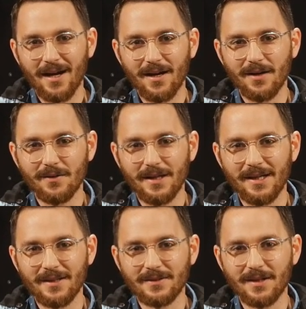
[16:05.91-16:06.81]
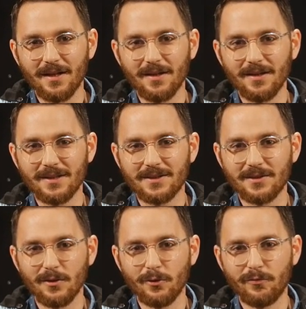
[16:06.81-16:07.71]

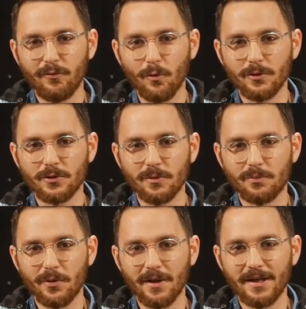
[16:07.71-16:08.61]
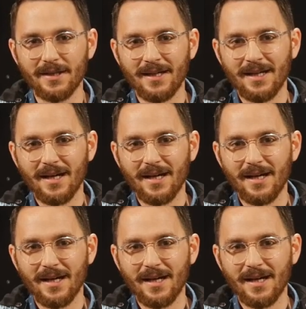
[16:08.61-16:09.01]
Let's look forward to and pray